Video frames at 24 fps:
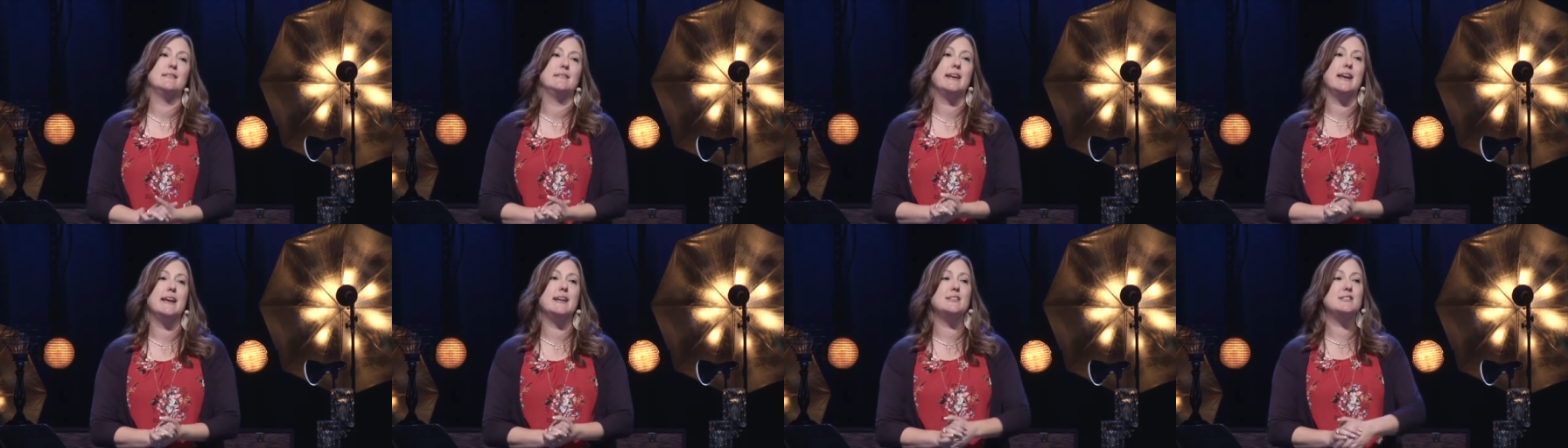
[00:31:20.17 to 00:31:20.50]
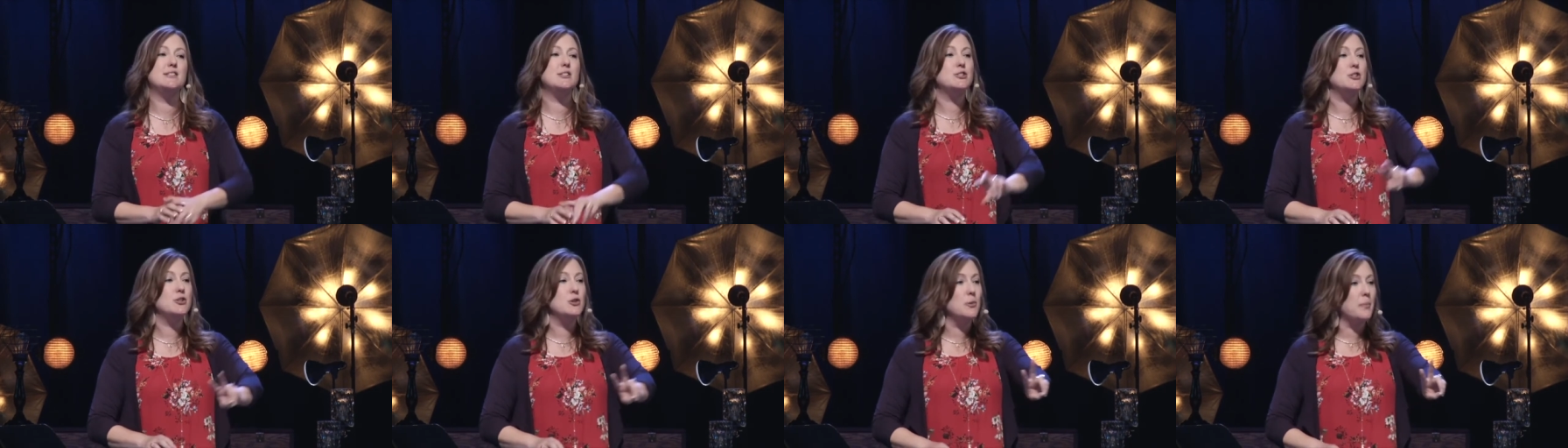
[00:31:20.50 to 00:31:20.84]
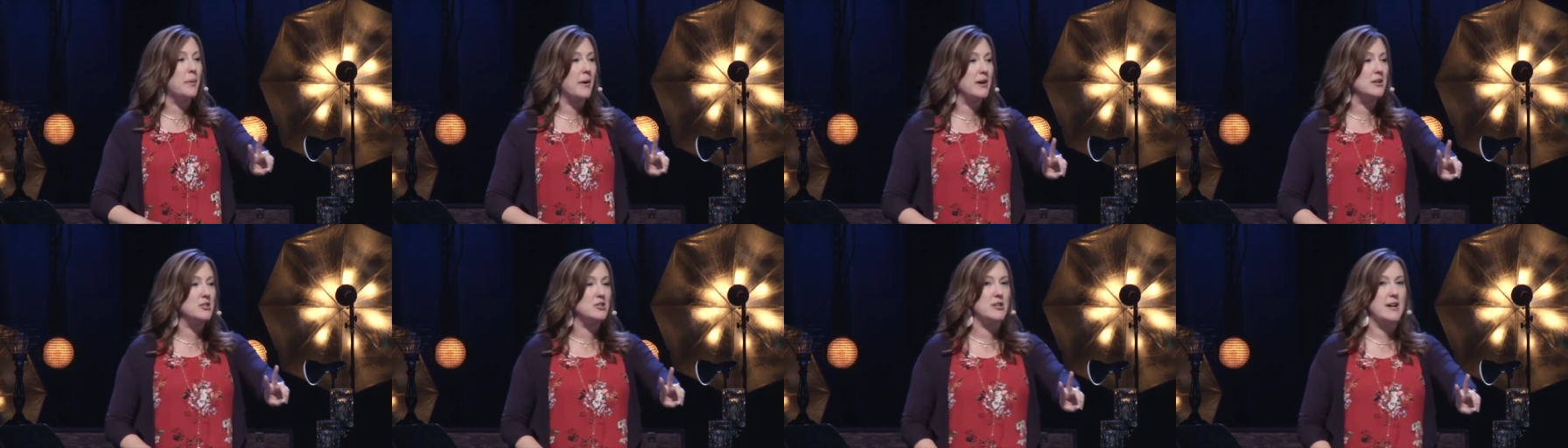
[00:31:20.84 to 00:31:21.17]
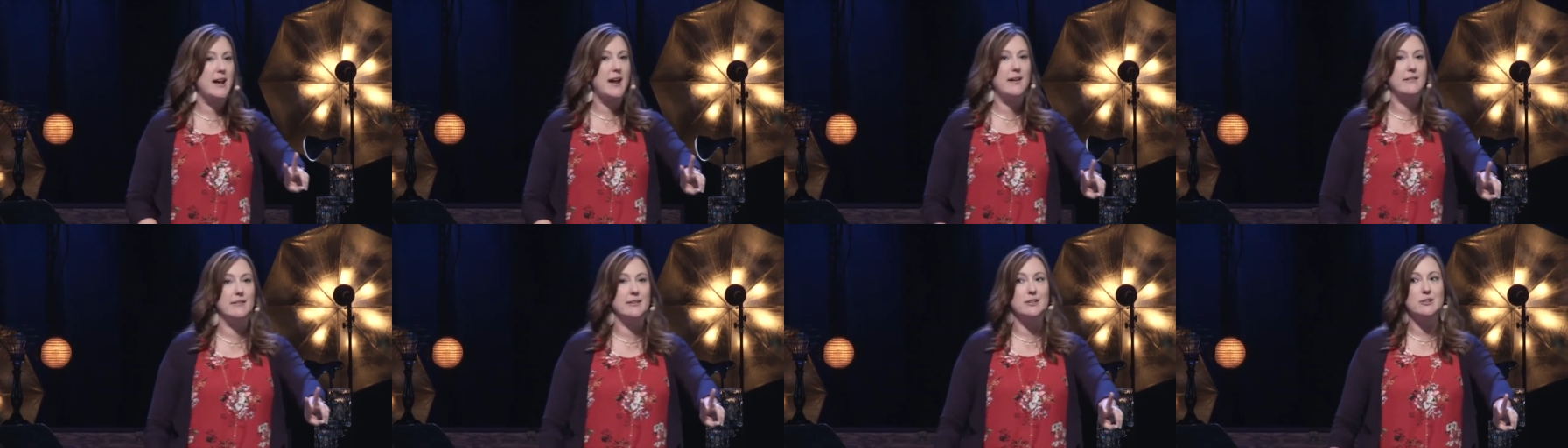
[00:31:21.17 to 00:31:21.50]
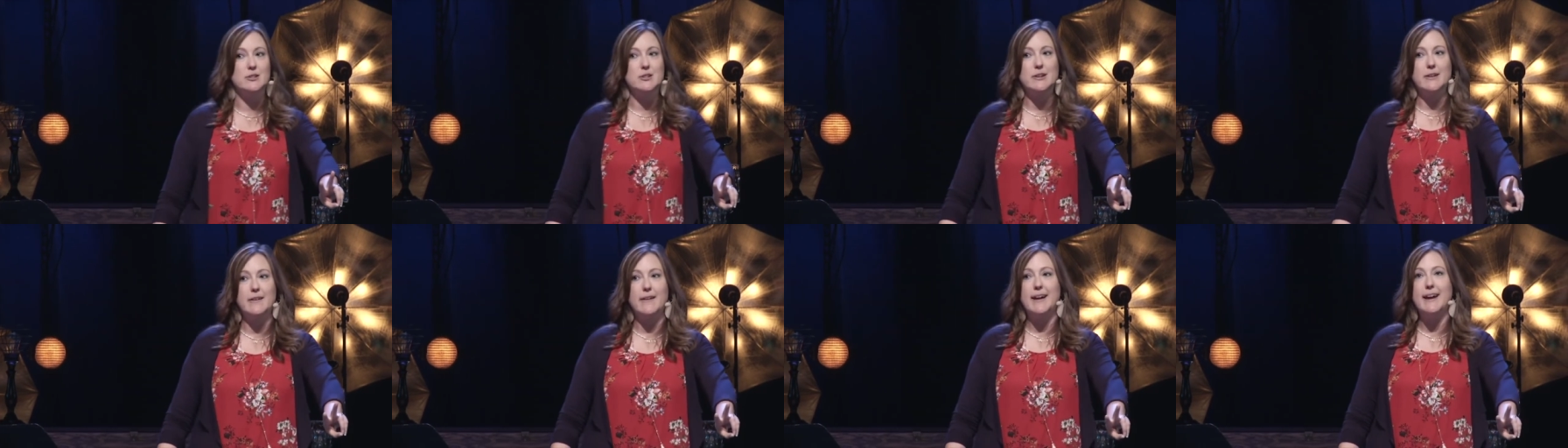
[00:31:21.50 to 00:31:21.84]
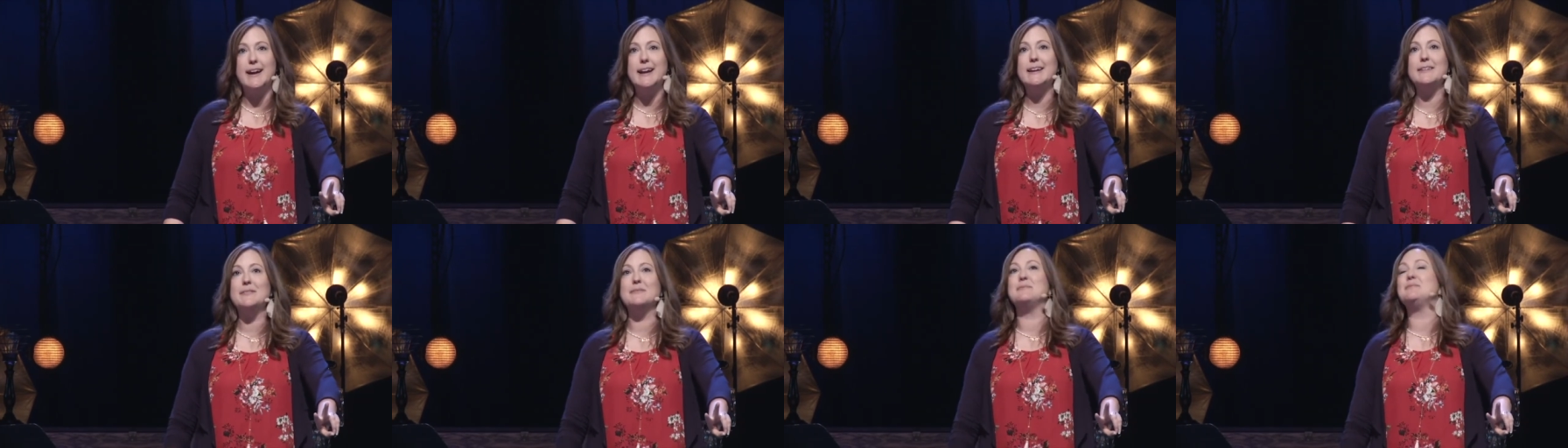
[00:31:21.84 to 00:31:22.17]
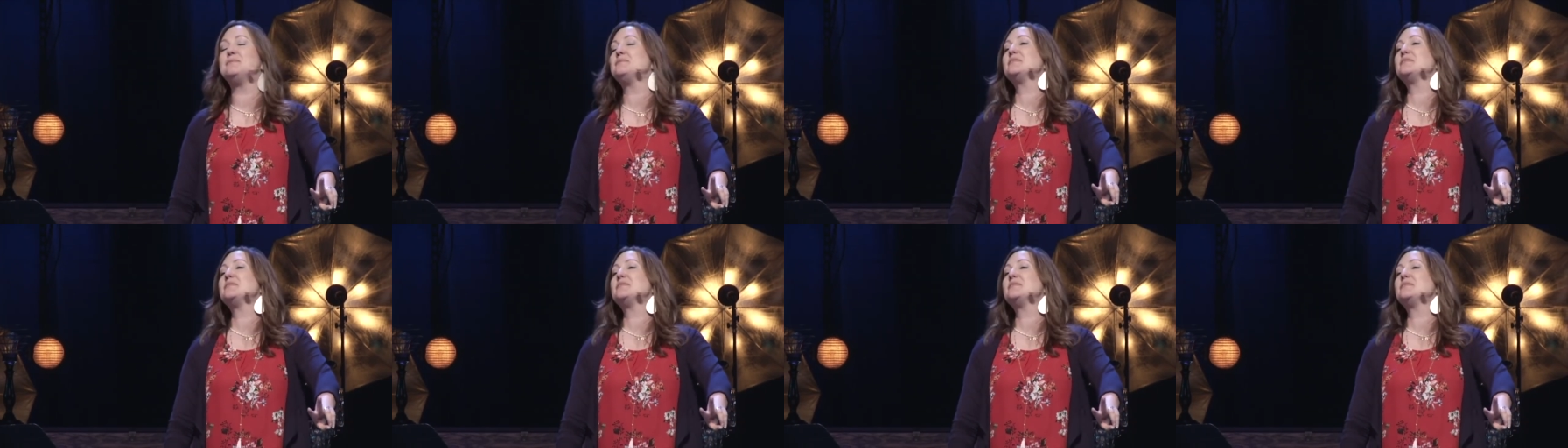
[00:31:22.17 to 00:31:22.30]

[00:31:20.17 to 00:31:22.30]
Okay, it's a two part challenge, all right?